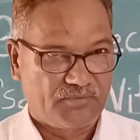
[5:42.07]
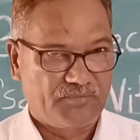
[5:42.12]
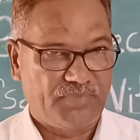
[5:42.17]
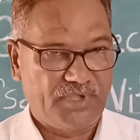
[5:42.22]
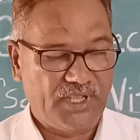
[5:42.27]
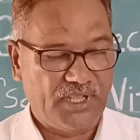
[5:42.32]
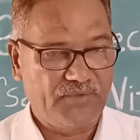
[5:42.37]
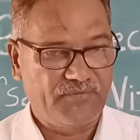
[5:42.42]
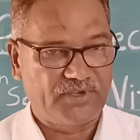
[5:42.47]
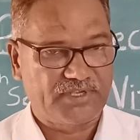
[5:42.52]

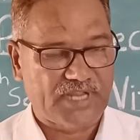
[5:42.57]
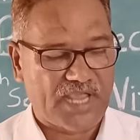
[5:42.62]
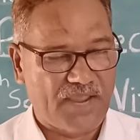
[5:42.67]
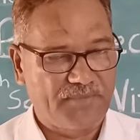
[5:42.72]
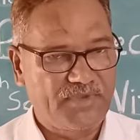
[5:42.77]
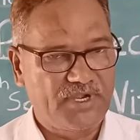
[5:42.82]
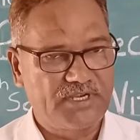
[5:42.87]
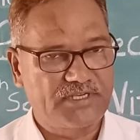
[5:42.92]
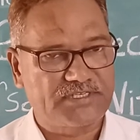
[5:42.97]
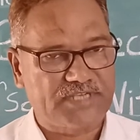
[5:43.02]
B
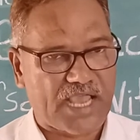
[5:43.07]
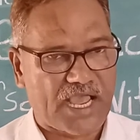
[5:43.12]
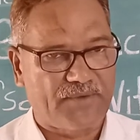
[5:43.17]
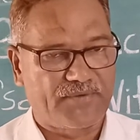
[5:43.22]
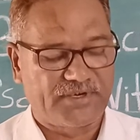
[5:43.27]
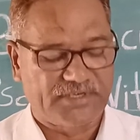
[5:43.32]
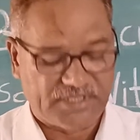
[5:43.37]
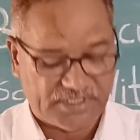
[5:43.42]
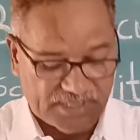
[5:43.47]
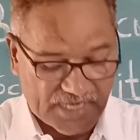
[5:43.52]
vitamins have
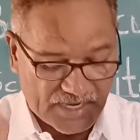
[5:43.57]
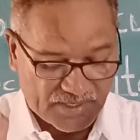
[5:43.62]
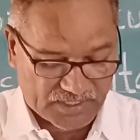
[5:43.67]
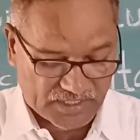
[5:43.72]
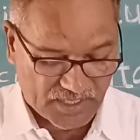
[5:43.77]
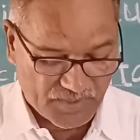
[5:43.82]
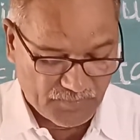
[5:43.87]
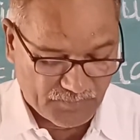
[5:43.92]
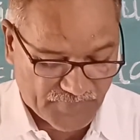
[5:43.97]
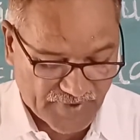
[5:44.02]
a
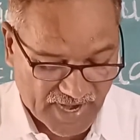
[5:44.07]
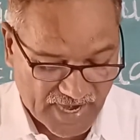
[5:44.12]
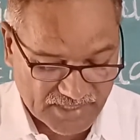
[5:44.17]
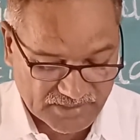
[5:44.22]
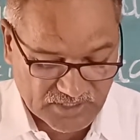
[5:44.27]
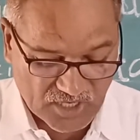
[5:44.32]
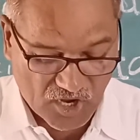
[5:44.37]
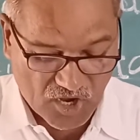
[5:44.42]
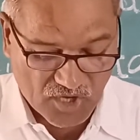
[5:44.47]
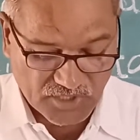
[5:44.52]
direct
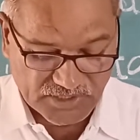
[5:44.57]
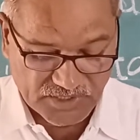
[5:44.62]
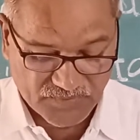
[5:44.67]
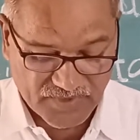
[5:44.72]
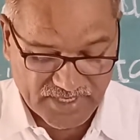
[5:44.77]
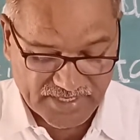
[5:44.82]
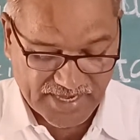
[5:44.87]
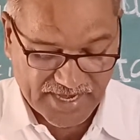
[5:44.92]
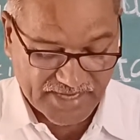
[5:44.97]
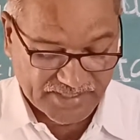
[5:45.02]
impact on
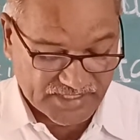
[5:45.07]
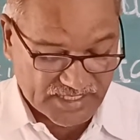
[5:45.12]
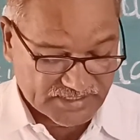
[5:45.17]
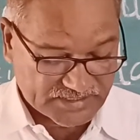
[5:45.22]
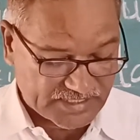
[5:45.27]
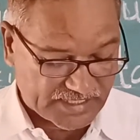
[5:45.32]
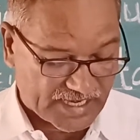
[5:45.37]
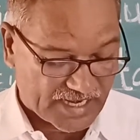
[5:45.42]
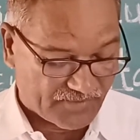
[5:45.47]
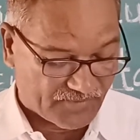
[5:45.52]
your
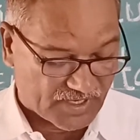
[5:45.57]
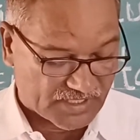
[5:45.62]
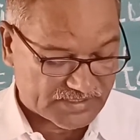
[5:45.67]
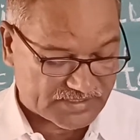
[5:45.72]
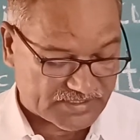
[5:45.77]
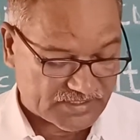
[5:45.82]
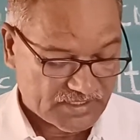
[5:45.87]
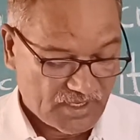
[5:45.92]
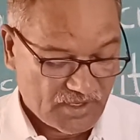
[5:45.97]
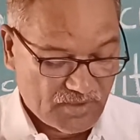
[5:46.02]
energy
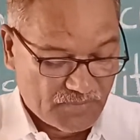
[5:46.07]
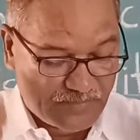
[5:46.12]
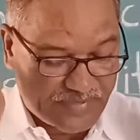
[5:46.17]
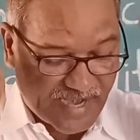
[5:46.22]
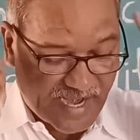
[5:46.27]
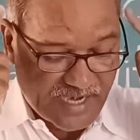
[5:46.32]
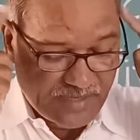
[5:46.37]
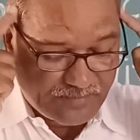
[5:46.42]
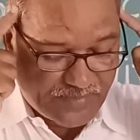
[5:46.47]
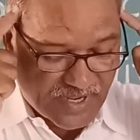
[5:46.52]
levels,
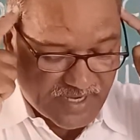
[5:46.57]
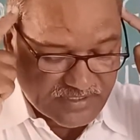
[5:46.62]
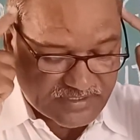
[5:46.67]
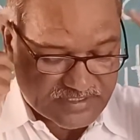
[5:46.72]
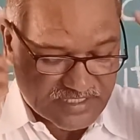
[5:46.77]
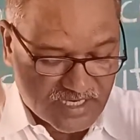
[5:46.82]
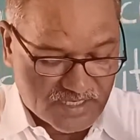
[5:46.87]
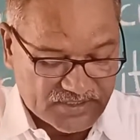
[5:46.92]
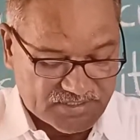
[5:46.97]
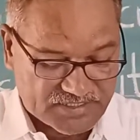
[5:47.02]
brain
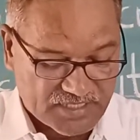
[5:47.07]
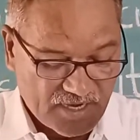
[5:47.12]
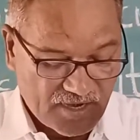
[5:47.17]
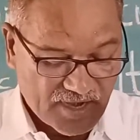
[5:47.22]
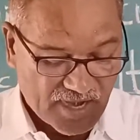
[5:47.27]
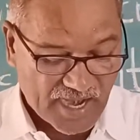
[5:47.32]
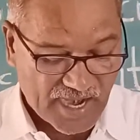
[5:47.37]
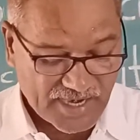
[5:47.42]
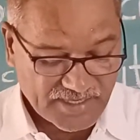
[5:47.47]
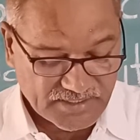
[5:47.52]
functions,
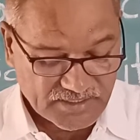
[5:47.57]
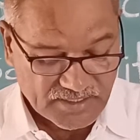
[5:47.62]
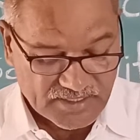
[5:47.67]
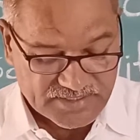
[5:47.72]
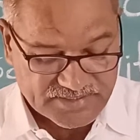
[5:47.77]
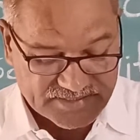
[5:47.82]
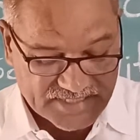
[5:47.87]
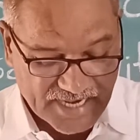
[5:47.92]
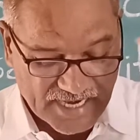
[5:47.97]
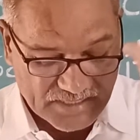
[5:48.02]
and
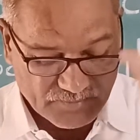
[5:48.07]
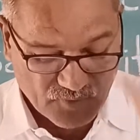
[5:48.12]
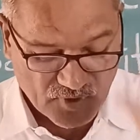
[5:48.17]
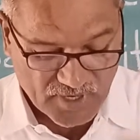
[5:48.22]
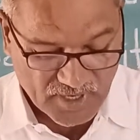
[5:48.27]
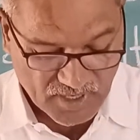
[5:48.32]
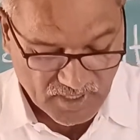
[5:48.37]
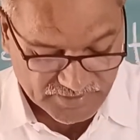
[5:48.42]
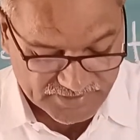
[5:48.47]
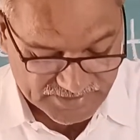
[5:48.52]
cell,
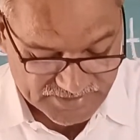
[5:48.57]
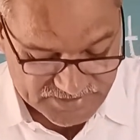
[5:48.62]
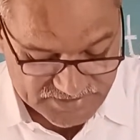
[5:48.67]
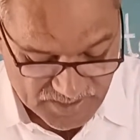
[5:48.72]
that is